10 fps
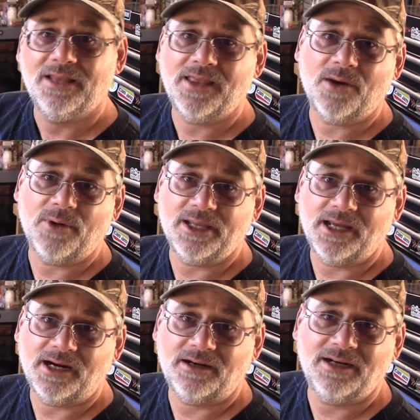That way
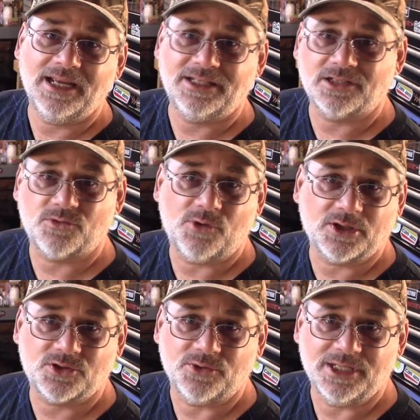there, it doesn't
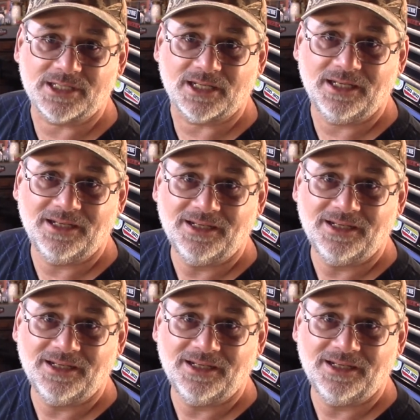rust so easily.